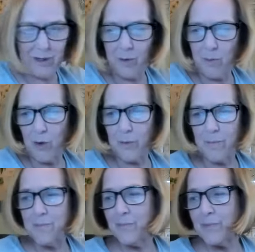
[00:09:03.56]
that remark.
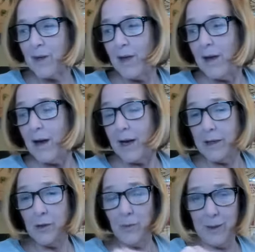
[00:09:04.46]
I
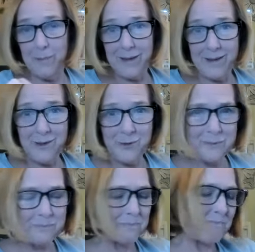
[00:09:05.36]
know what I paid
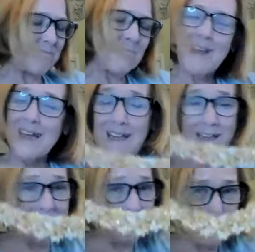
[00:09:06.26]
Adrian.
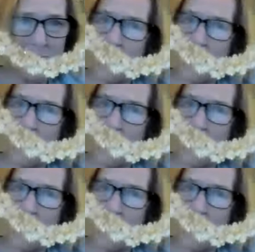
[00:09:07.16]
That doesn't